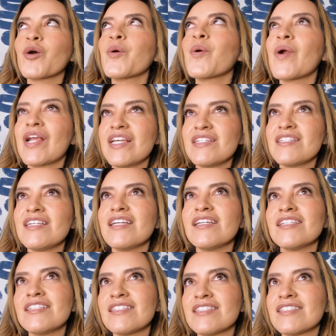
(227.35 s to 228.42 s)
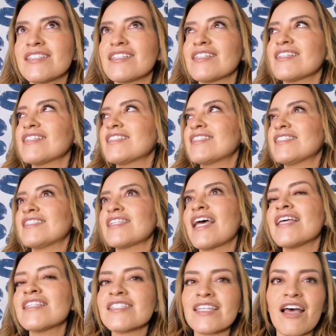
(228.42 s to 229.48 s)
craziest
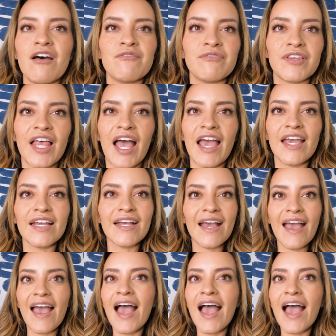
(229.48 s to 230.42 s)
sense of like,